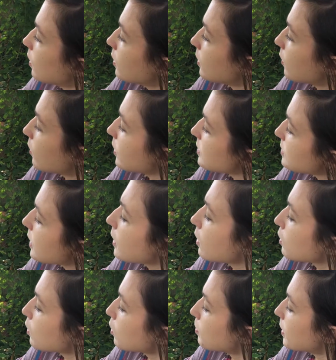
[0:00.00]
Now let's take a
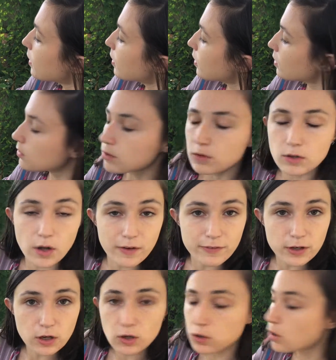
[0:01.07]
little bit of a
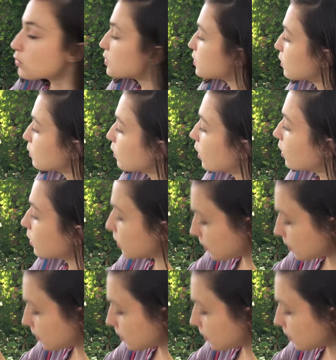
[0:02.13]
closer look.